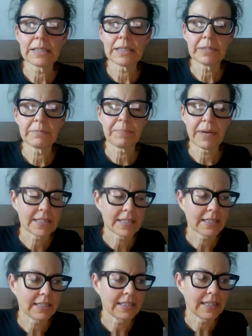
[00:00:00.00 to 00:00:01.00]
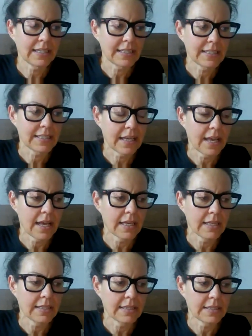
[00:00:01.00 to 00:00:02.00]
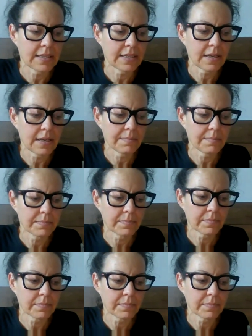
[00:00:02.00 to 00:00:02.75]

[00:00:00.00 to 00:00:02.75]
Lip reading: got a little bit better in it. And